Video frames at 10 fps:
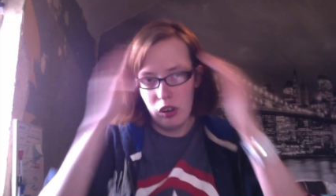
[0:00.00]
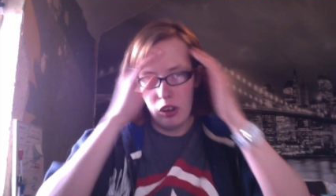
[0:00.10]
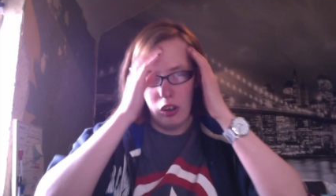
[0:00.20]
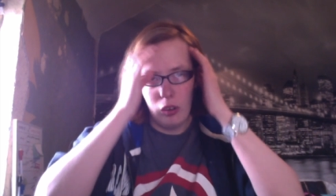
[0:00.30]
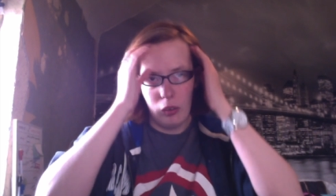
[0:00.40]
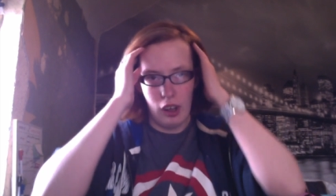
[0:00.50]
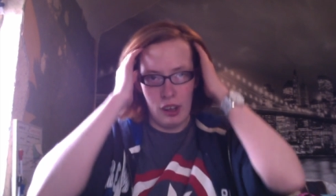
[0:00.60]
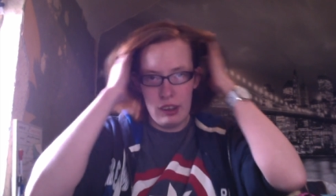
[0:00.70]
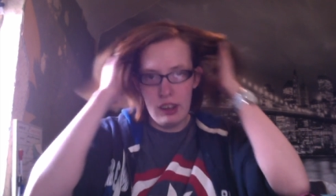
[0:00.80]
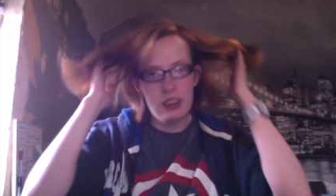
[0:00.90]
oh I
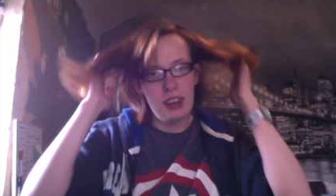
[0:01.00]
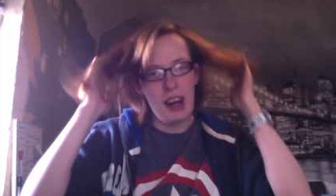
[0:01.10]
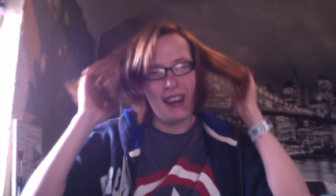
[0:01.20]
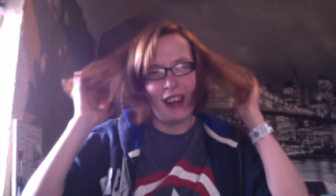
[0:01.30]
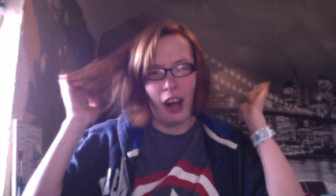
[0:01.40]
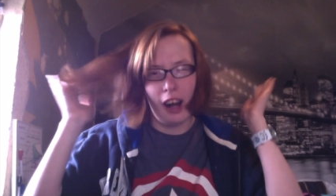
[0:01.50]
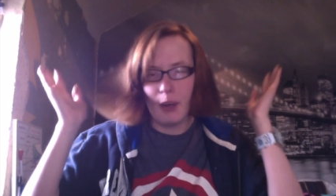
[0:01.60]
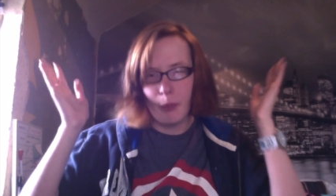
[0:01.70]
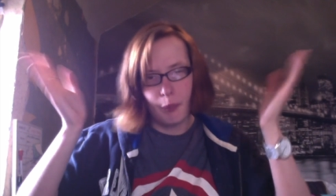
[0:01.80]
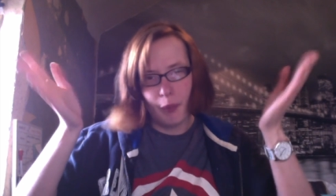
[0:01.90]
didn't take it like
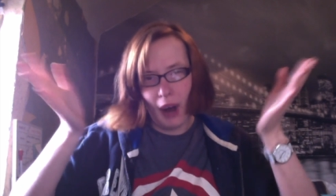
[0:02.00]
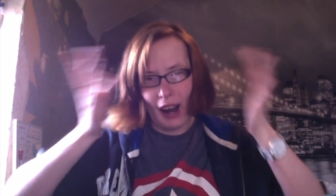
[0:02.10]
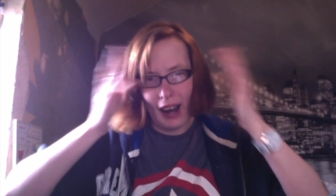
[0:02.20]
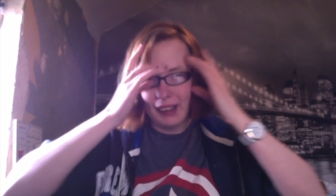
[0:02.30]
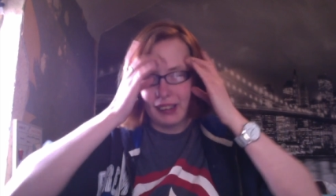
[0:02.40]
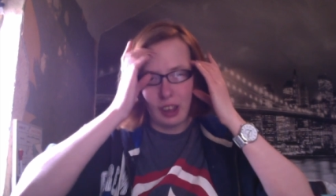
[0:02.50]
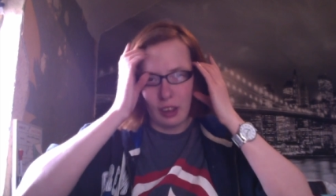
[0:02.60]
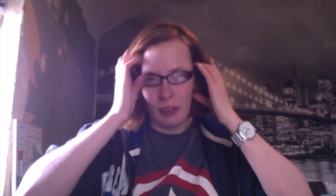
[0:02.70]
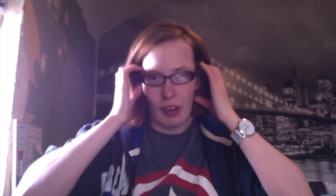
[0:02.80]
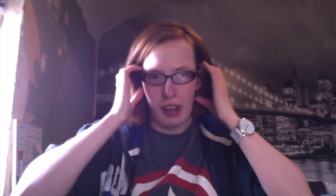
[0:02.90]
bad
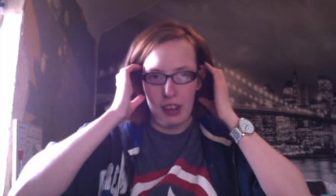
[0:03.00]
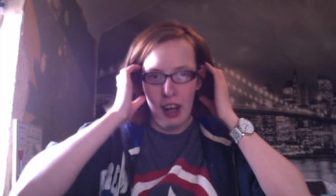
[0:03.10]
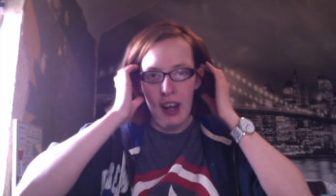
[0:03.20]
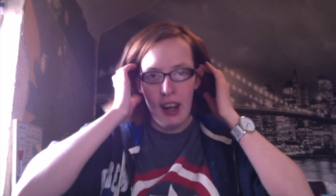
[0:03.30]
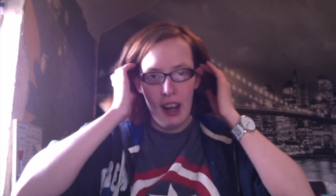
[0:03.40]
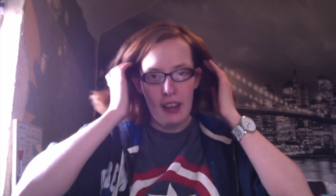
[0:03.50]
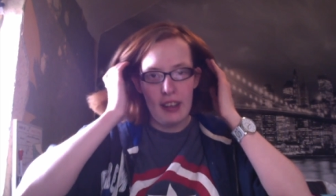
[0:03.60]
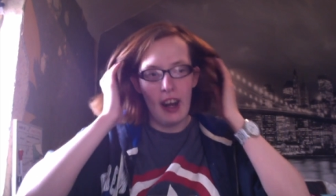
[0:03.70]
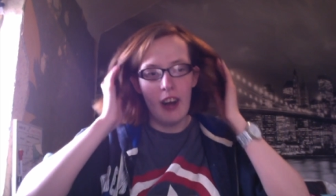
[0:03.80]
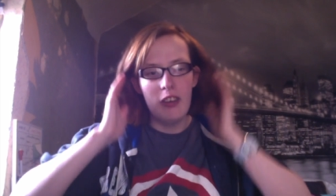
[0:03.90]
advice
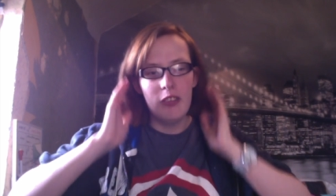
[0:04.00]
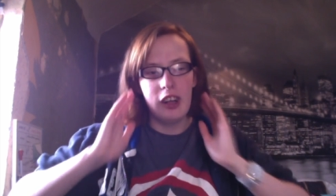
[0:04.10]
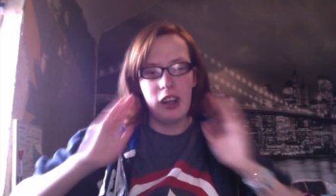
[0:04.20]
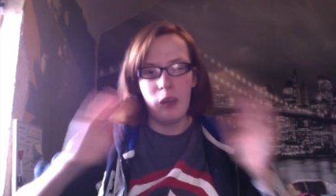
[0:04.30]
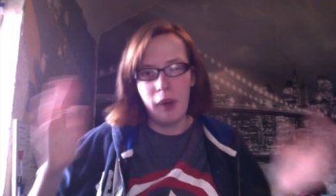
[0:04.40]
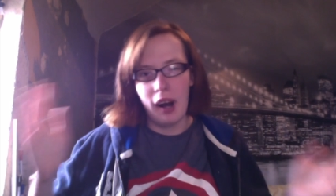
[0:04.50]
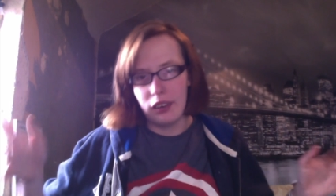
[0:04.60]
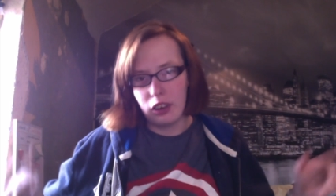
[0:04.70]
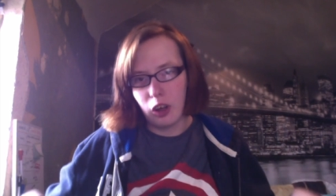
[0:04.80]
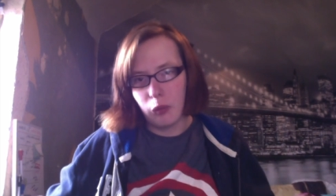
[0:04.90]
the only really bad
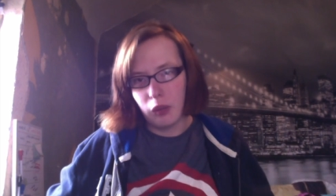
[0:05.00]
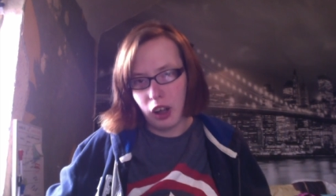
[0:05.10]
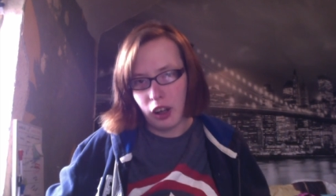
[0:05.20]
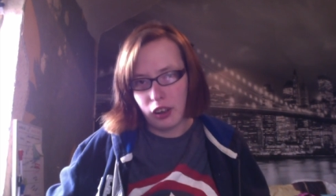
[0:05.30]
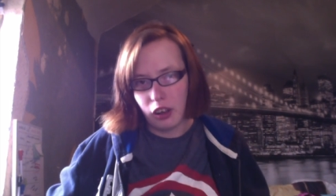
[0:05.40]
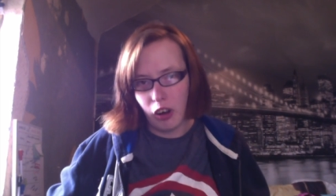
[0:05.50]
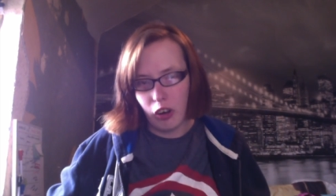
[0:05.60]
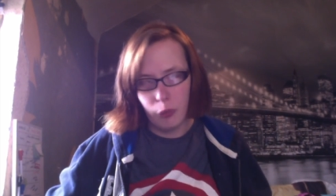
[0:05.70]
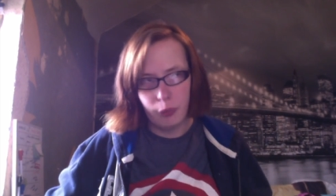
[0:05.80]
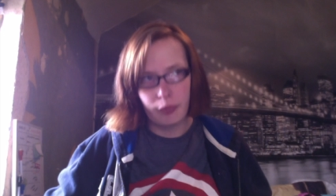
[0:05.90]
comment I got
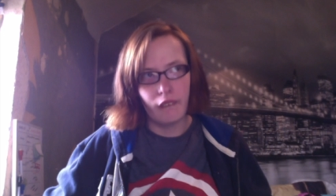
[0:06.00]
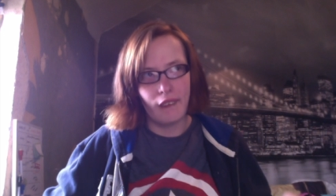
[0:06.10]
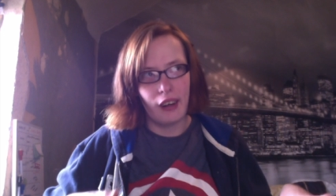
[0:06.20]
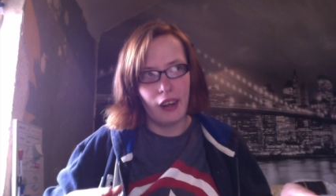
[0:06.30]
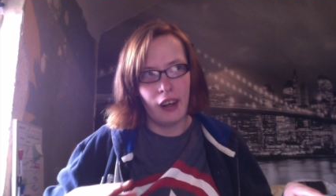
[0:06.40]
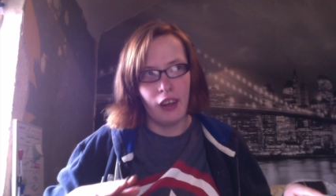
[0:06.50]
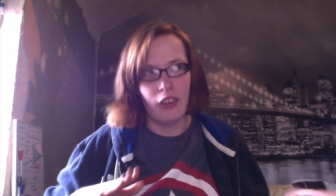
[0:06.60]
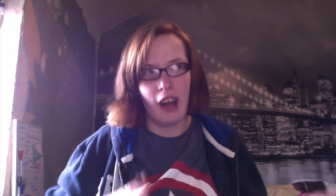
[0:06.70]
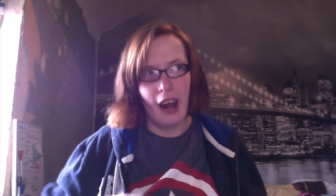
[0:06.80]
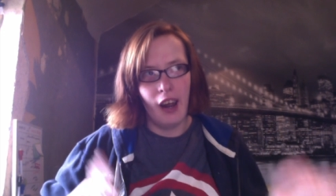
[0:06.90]
is
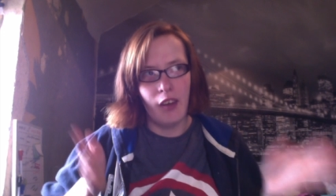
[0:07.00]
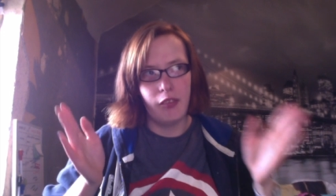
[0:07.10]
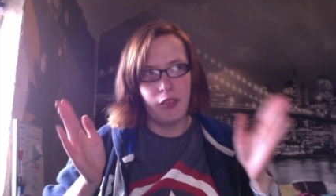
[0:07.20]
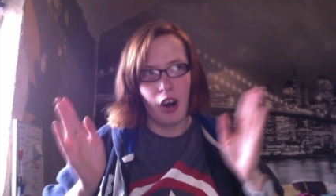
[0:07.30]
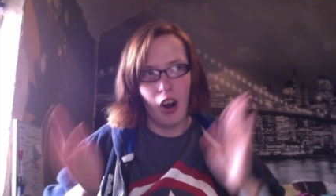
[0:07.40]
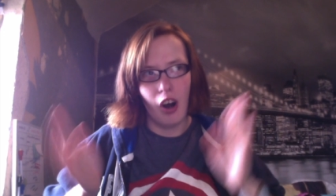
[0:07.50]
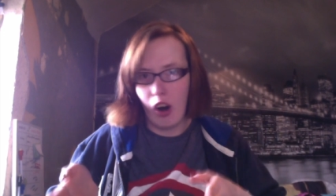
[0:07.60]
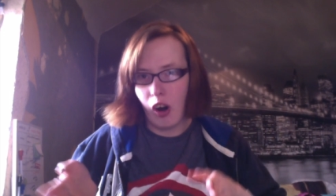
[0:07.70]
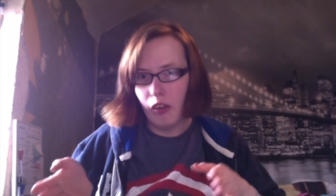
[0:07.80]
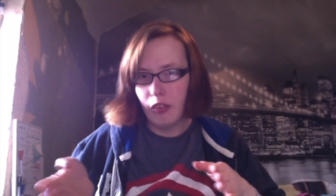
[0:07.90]
F
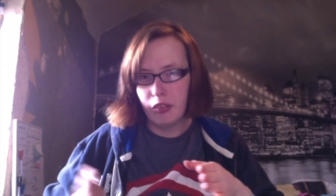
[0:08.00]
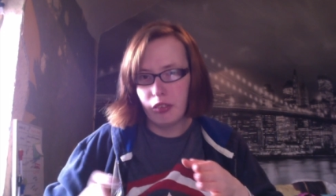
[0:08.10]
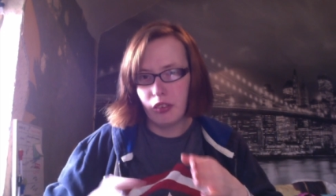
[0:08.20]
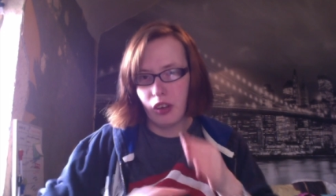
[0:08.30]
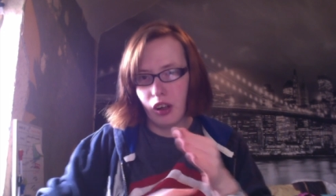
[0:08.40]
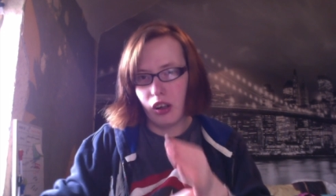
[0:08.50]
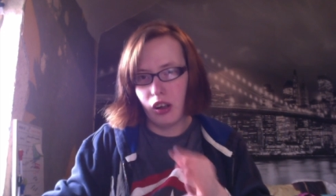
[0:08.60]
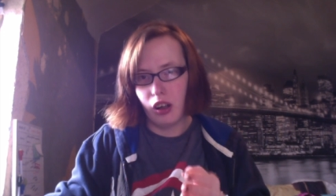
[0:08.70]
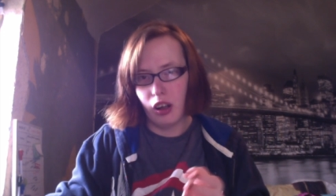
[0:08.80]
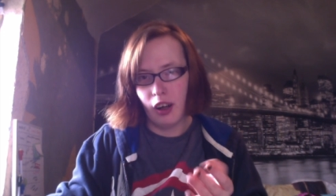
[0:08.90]
off
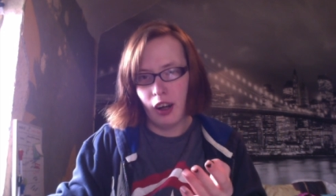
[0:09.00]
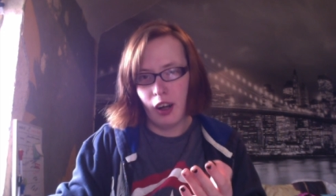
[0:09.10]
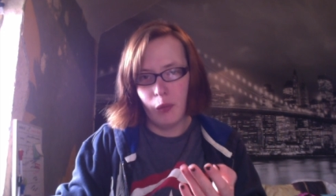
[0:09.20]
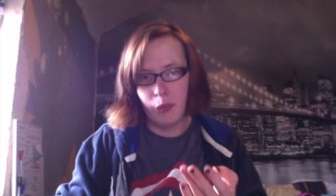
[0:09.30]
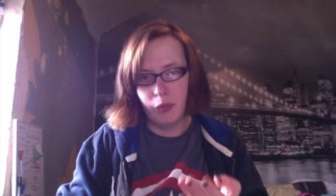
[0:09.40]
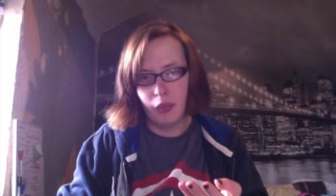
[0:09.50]
um,